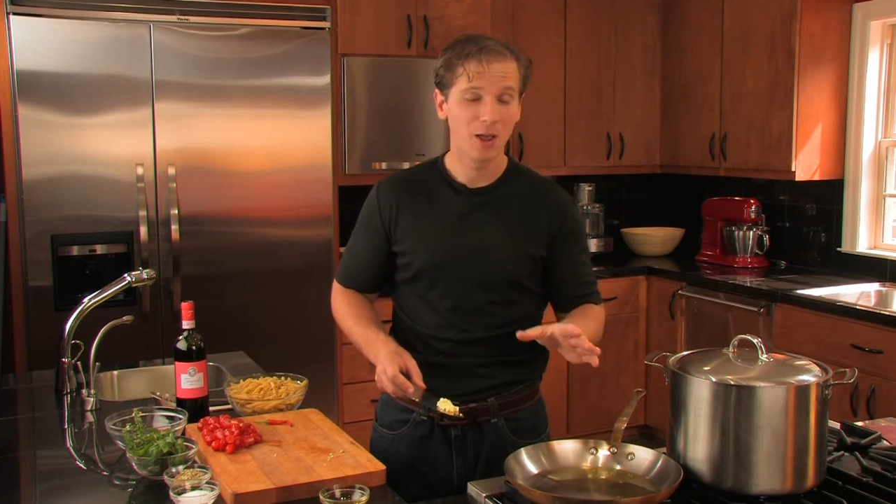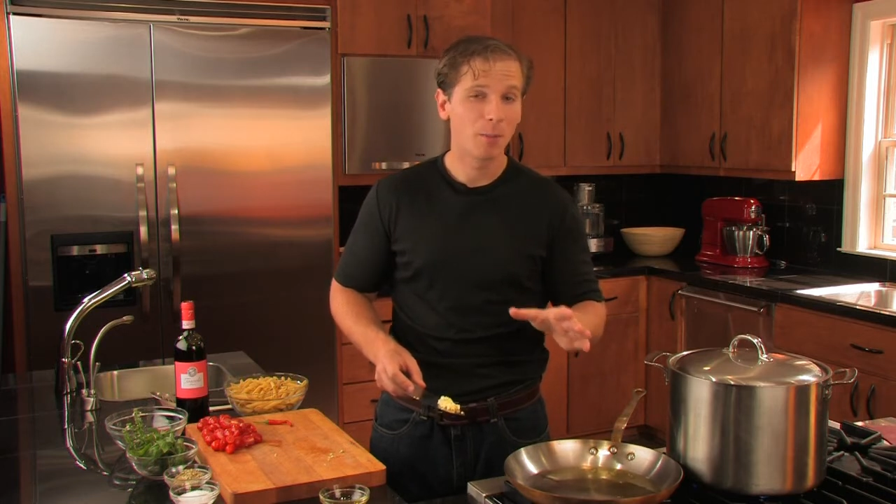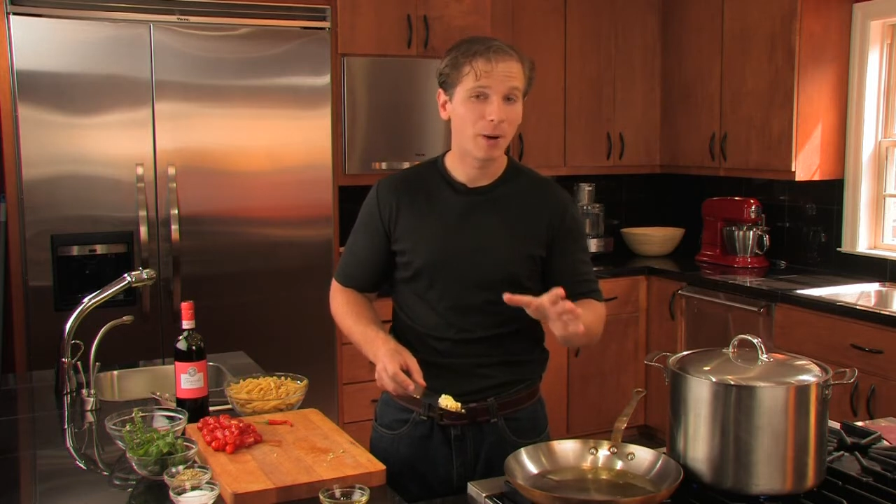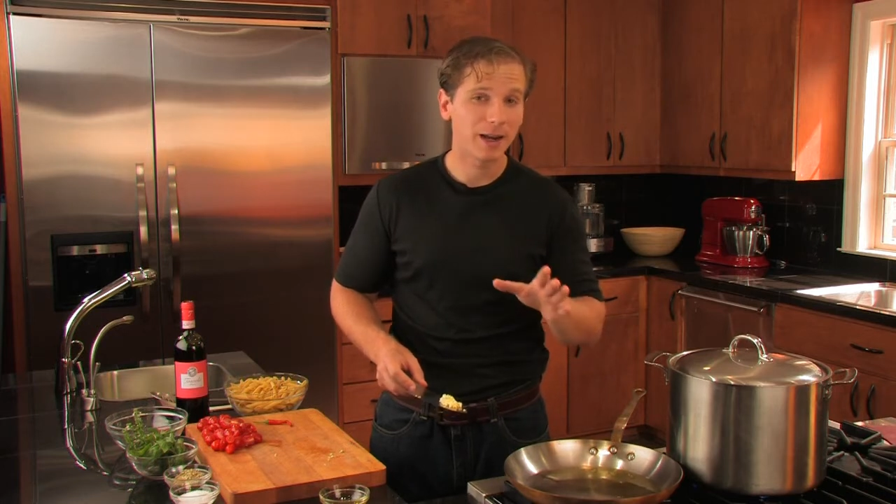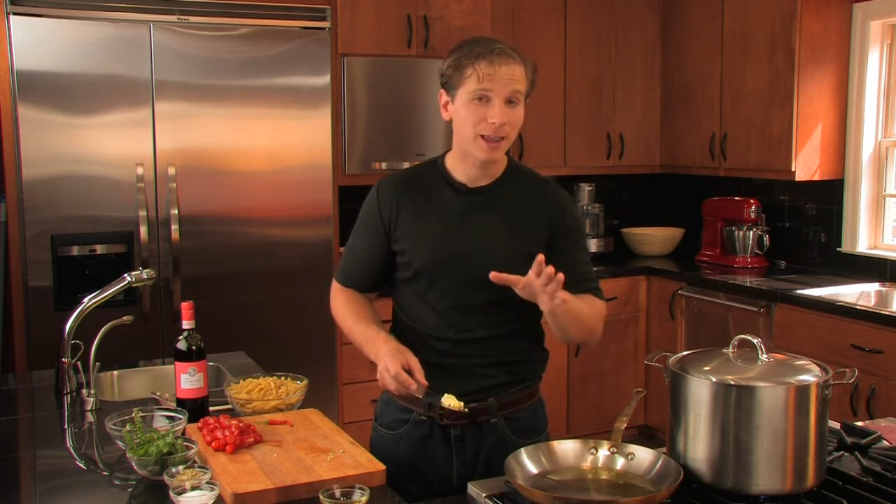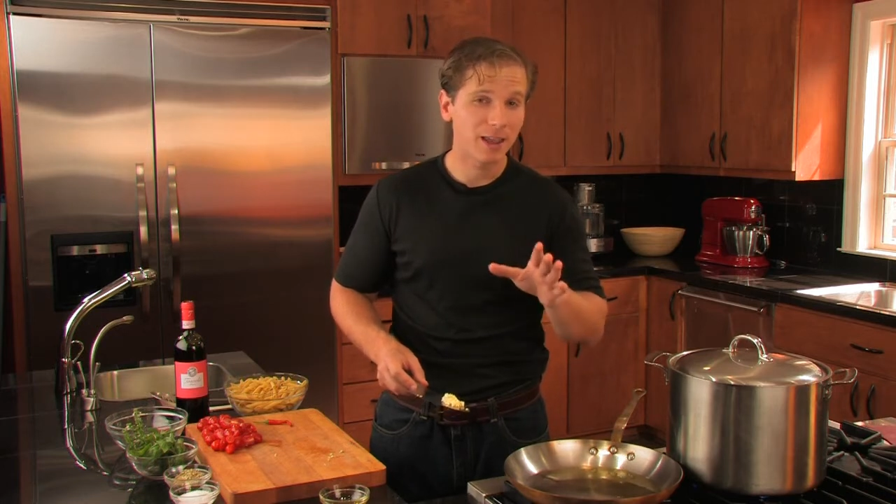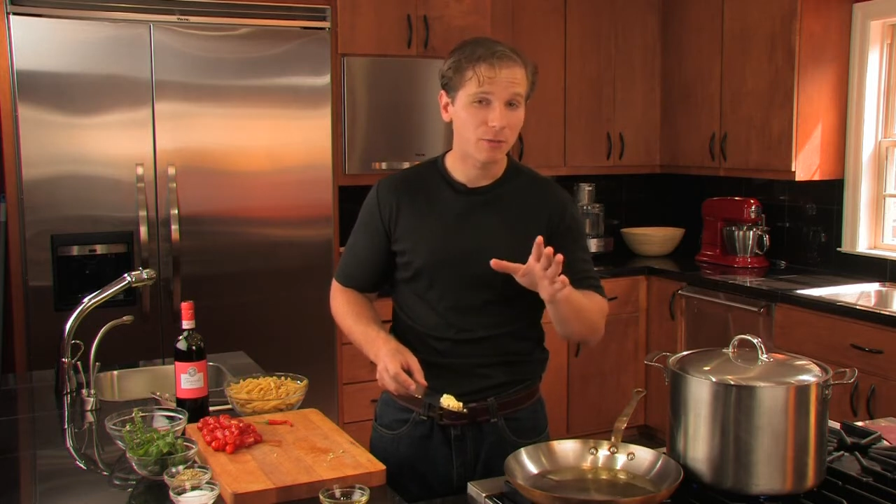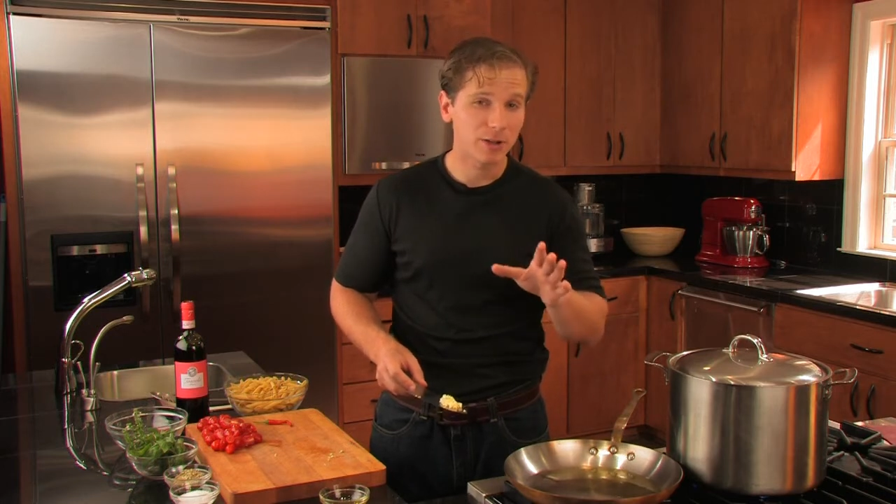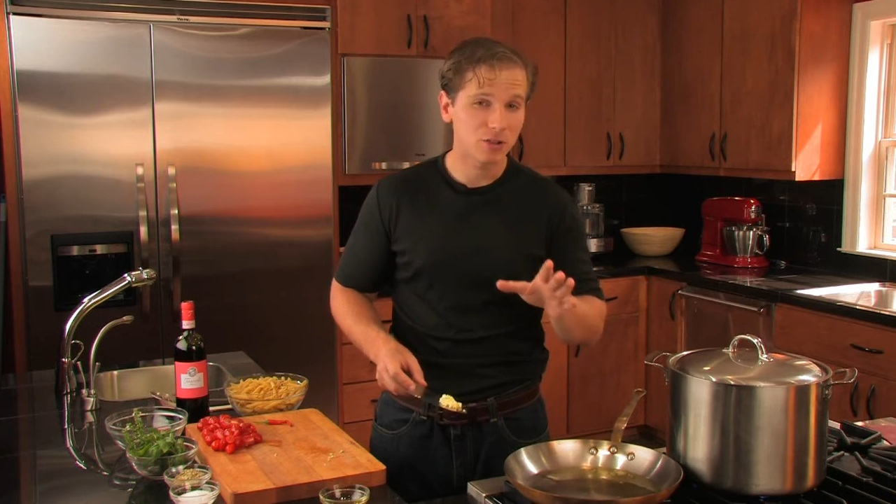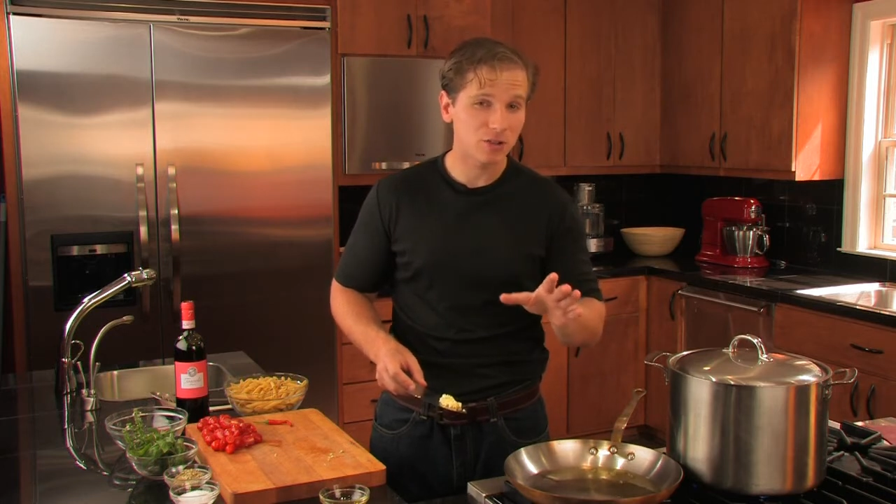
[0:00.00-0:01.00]
But if
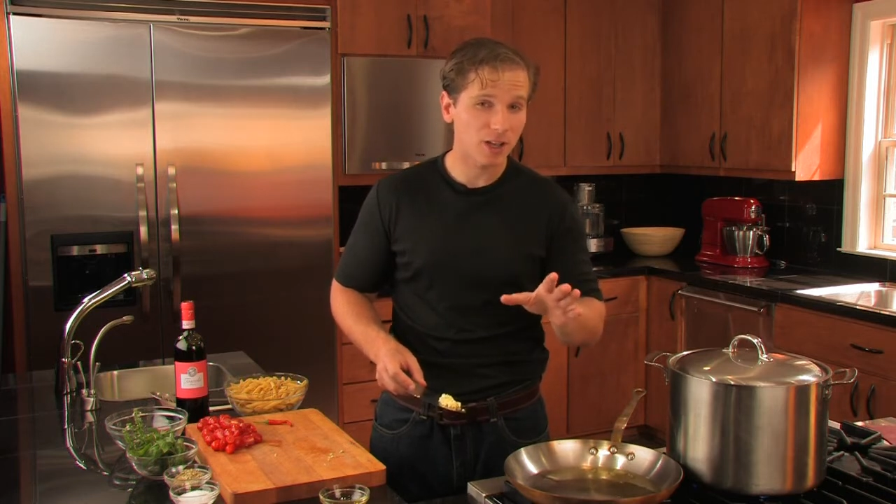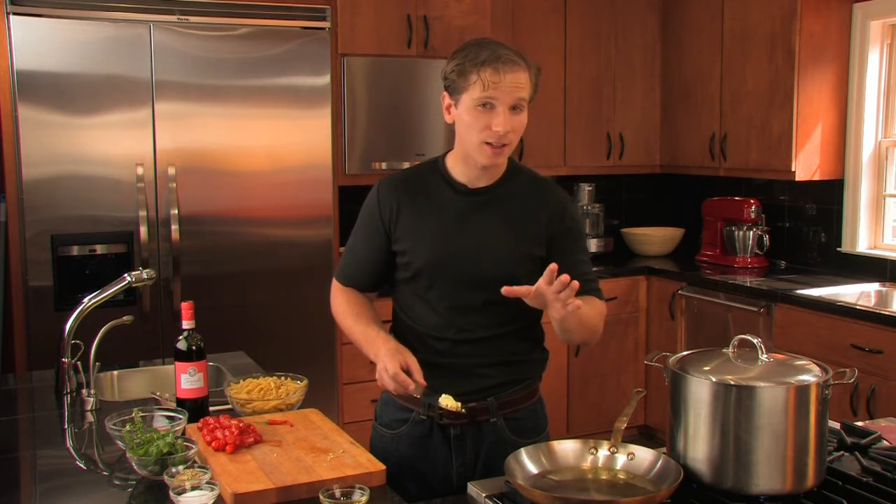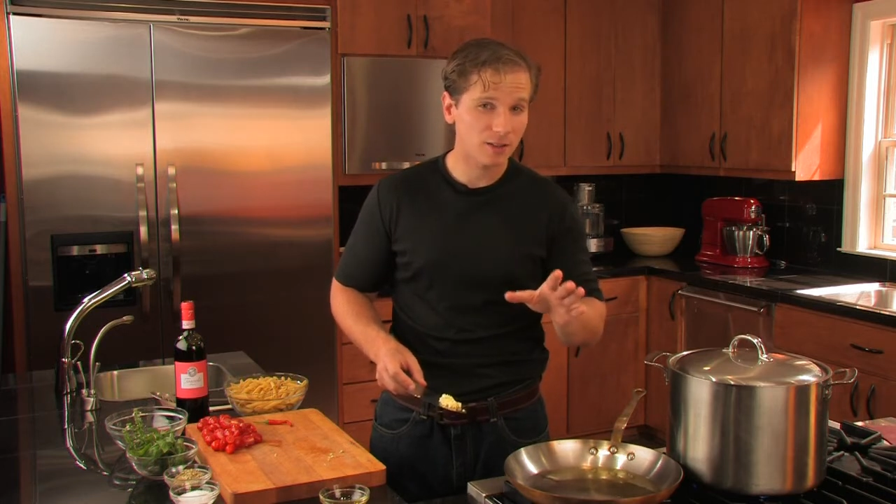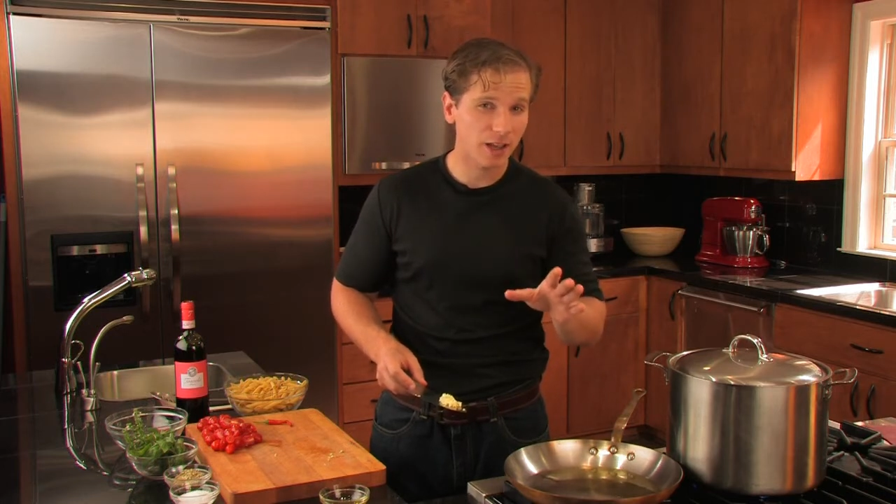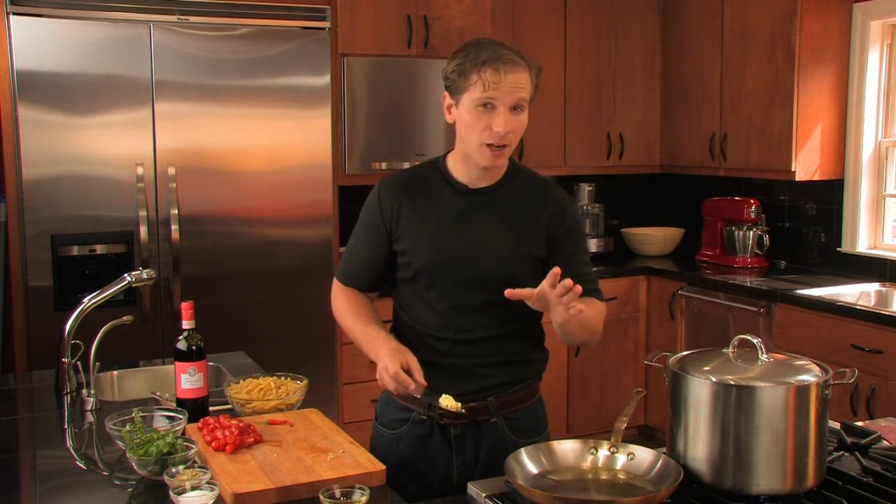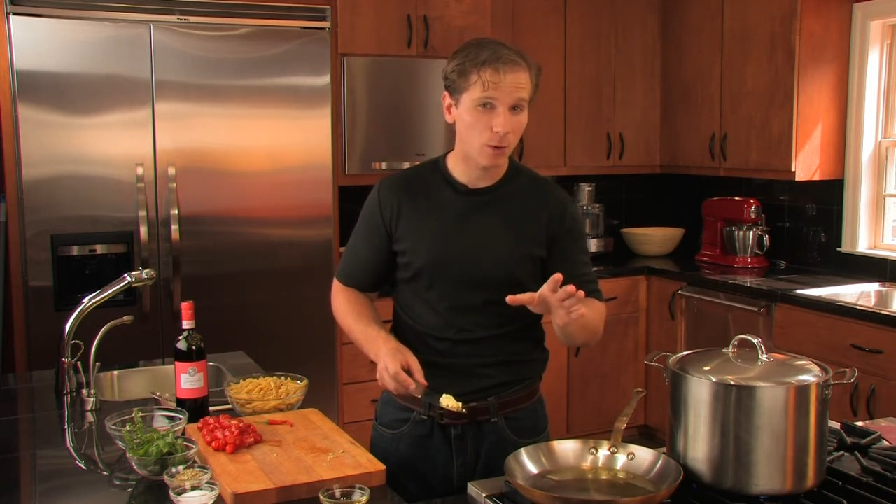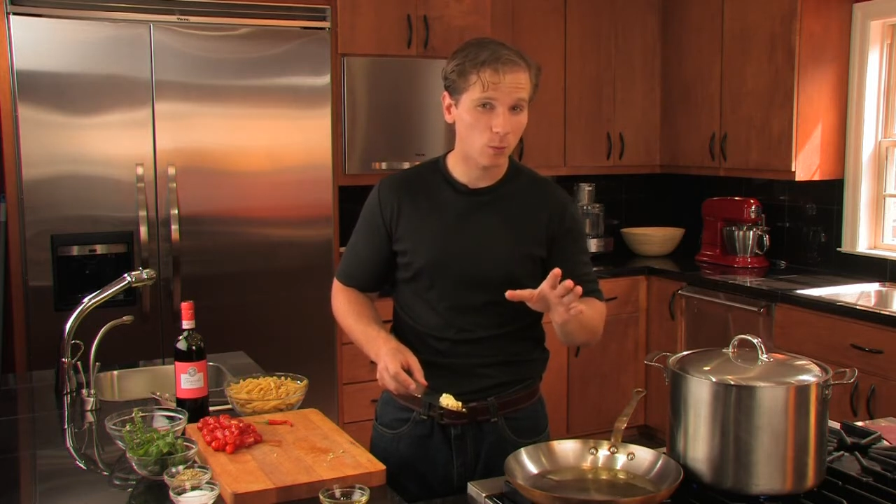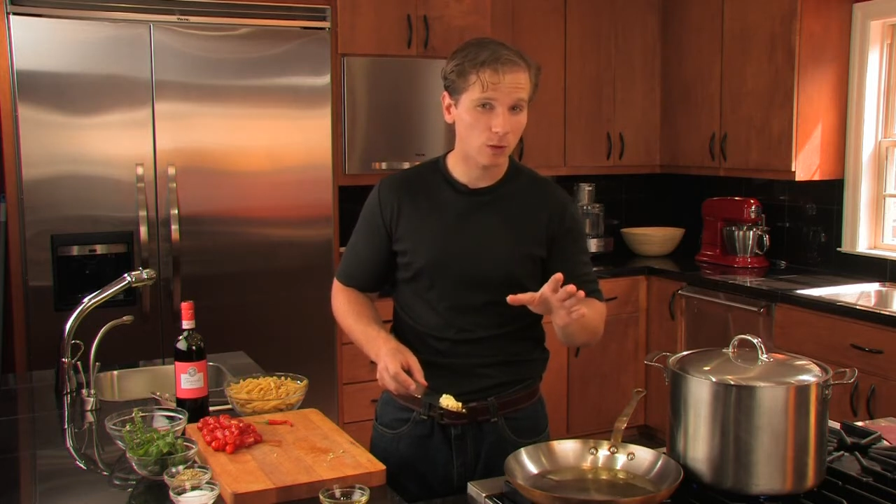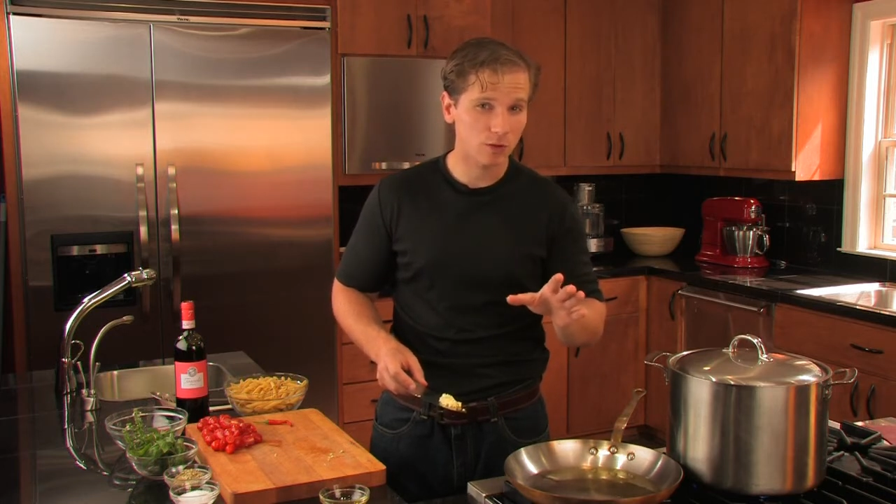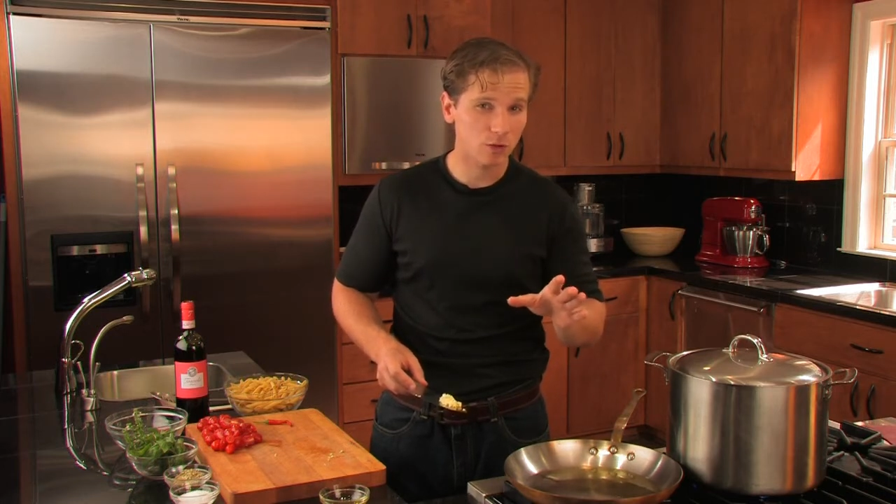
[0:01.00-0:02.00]
we just get it
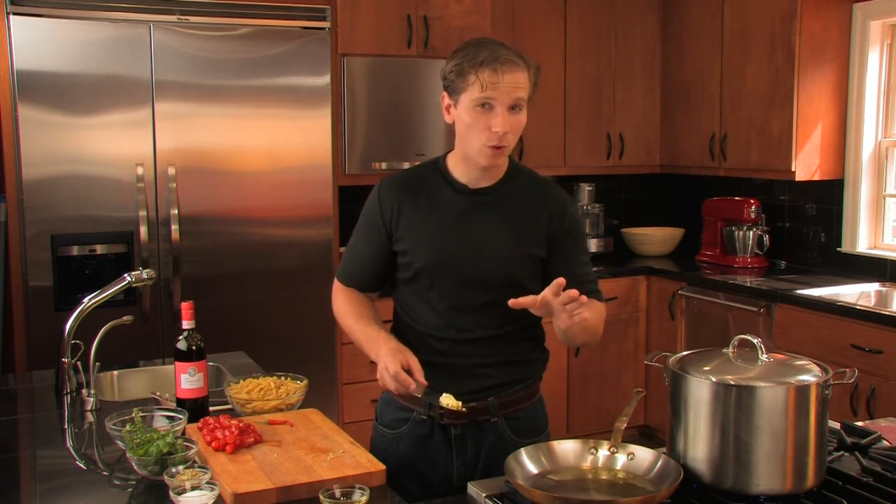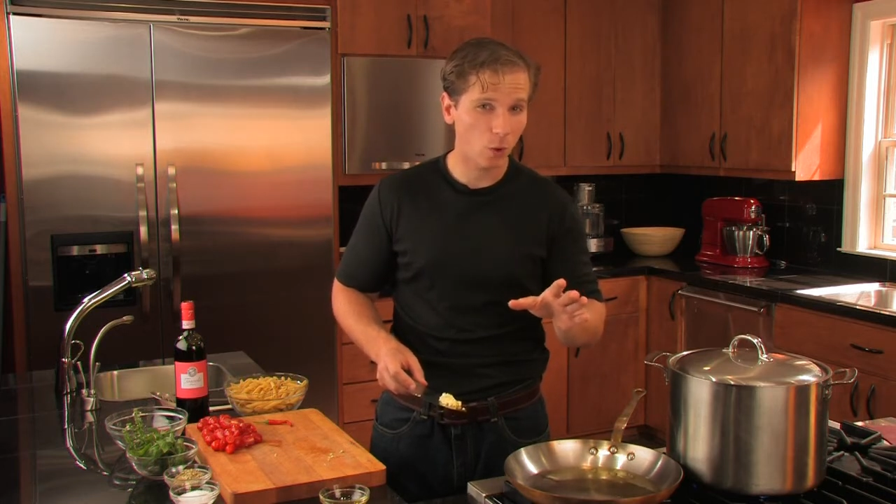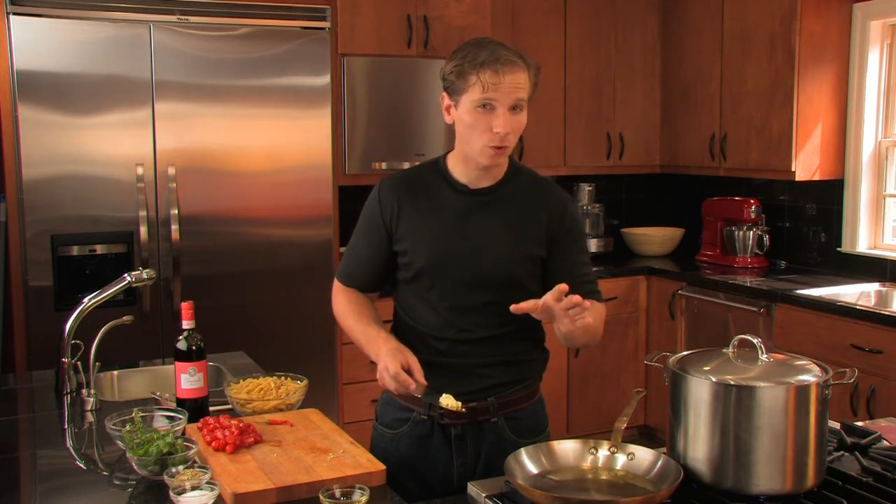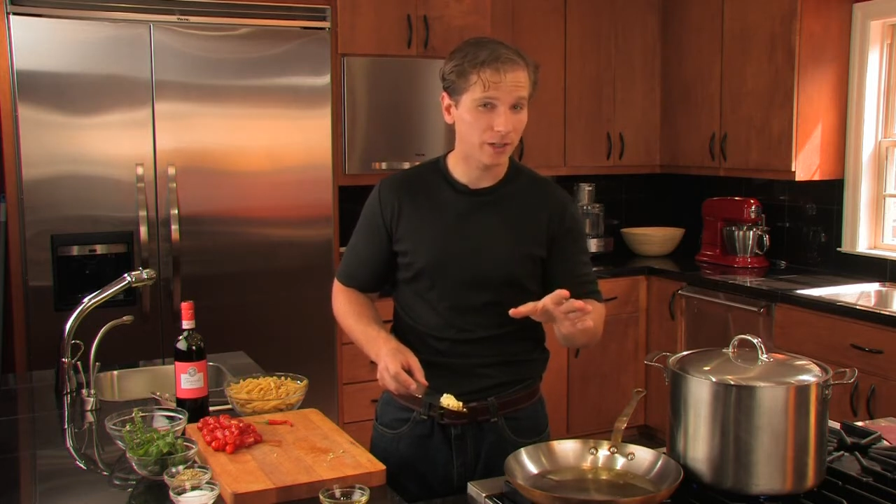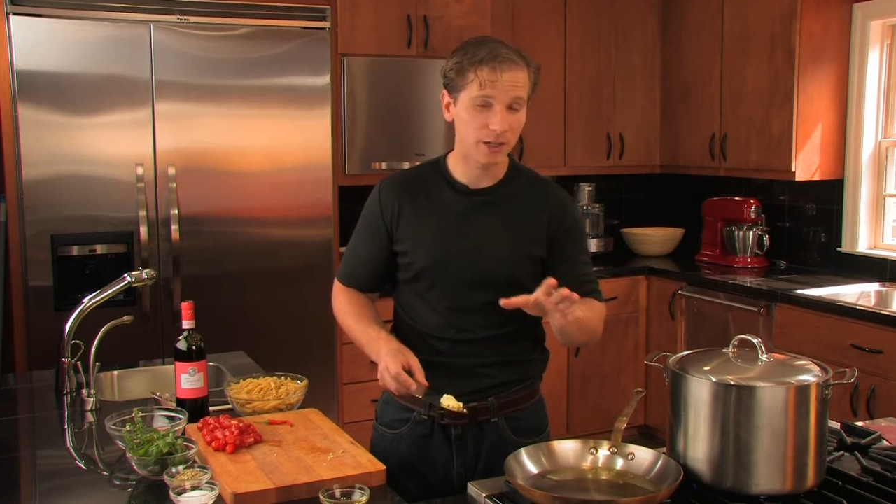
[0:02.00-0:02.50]
where it's golden,